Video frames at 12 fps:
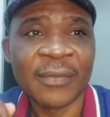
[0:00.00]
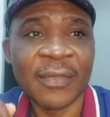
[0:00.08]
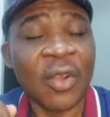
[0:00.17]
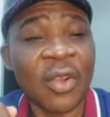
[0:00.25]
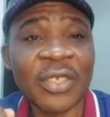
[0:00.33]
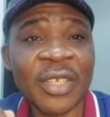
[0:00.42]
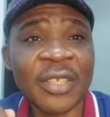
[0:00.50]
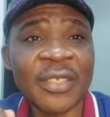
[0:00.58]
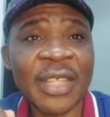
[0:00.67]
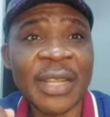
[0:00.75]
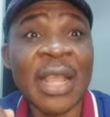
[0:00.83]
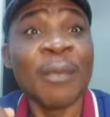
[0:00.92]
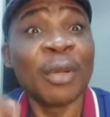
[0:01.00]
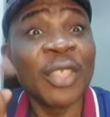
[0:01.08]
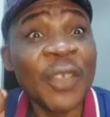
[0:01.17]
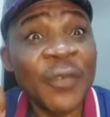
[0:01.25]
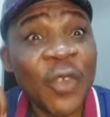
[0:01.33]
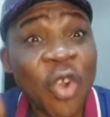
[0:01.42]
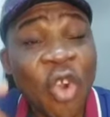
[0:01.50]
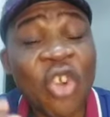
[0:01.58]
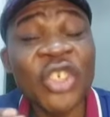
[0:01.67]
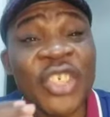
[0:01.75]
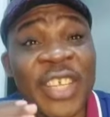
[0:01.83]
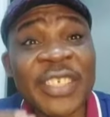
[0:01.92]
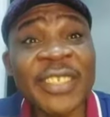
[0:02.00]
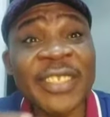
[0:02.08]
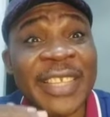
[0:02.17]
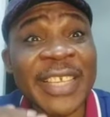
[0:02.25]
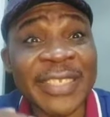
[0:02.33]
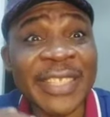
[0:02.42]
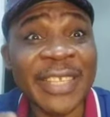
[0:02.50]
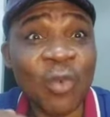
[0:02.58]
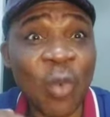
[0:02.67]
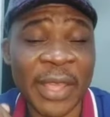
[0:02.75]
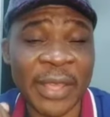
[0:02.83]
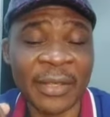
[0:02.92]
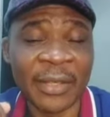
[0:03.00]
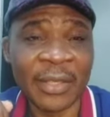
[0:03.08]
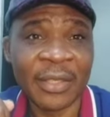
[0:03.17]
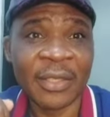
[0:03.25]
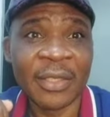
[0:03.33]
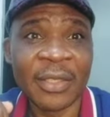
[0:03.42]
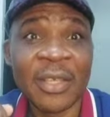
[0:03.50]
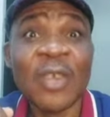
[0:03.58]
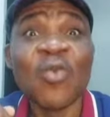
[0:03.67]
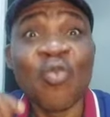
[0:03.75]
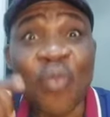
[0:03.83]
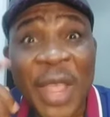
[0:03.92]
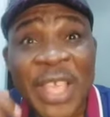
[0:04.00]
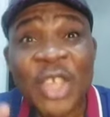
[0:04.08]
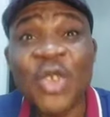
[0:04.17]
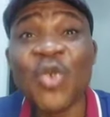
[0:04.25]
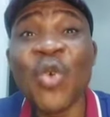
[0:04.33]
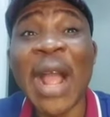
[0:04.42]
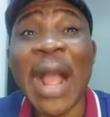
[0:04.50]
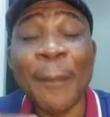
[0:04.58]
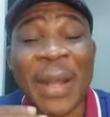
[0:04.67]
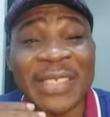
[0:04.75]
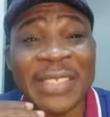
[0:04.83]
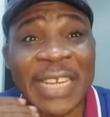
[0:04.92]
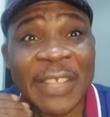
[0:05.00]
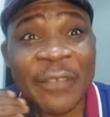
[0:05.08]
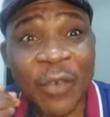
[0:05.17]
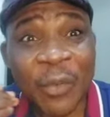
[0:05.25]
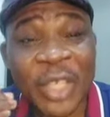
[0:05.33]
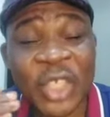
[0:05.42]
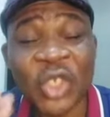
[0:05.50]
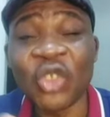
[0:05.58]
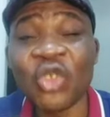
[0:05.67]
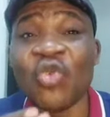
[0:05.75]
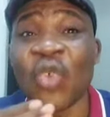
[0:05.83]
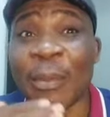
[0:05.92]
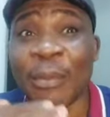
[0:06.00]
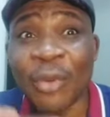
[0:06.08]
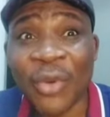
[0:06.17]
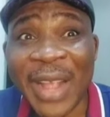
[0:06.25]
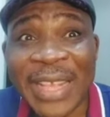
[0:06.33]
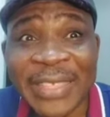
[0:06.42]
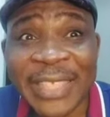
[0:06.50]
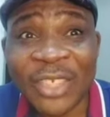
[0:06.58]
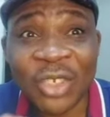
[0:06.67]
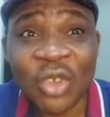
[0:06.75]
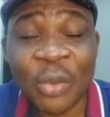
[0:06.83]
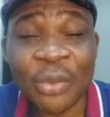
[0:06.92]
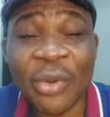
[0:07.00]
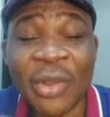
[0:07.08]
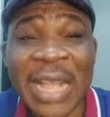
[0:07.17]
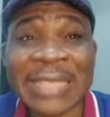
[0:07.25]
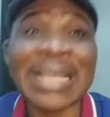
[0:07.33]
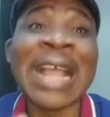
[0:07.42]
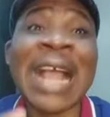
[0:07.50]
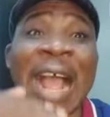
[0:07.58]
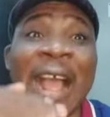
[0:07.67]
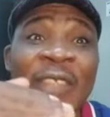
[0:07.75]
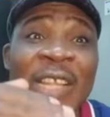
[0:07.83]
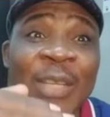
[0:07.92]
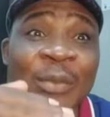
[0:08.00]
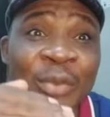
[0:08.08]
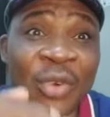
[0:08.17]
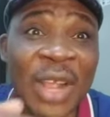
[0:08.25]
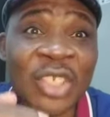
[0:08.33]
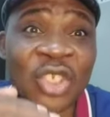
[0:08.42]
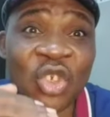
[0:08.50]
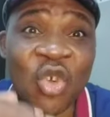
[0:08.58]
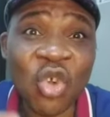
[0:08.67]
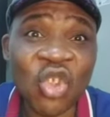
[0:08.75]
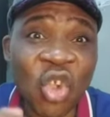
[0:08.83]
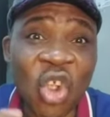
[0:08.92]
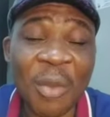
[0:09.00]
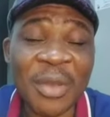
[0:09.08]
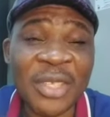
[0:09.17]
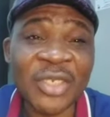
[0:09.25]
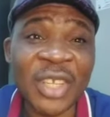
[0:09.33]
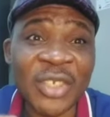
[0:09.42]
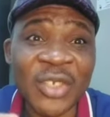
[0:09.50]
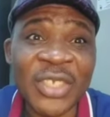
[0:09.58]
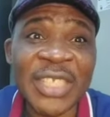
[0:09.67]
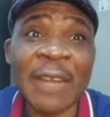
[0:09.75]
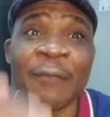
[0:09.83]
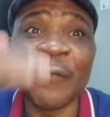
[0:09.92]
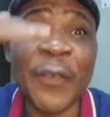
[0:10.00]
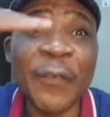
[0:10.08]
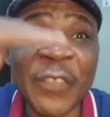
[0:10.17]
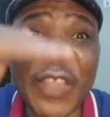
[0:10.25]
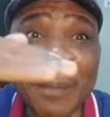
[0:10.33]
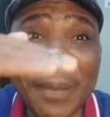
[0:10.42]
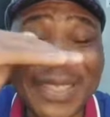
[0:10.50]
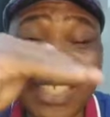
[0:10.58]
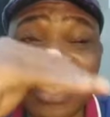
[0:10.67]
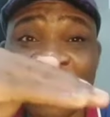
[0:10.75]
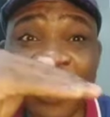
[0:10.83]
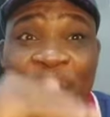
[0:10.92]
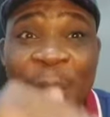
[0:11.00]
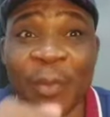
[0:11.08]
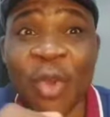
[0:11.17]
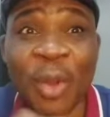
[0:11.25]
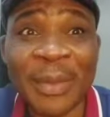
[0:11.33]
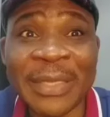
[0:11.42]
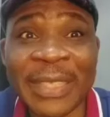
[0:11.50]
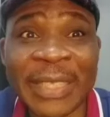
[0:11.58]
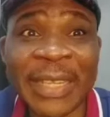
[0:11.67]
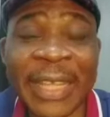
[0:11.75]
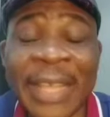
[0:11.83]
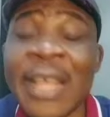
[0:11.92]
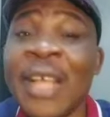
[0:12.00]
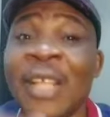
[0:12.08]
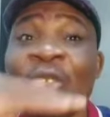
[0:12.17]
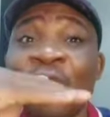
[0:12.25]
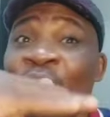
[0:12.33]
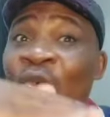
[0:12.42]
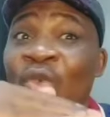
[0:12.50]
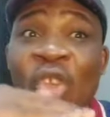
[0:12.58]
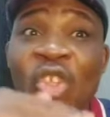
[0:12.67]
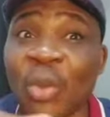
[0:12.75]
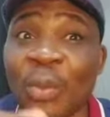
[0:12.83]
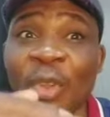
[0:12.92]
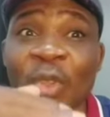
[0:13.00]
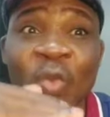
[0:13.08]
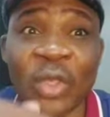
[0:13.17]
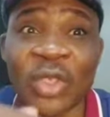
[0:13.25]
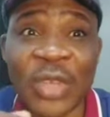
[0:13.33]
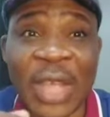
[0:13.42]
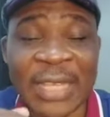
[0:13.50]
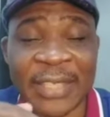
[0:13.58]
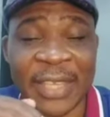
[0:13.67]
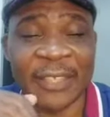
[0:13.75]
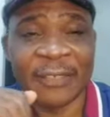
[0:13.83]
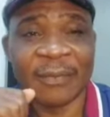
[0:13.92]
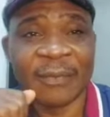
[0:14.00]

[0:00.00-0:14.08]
Your conscience is dead. But if your conscience is still working, when you are passing an information, you are broadcasting on your broadcast. After the broadcast, you go to your comment section, you see that 50% of the people commenting there do not support what you are saying.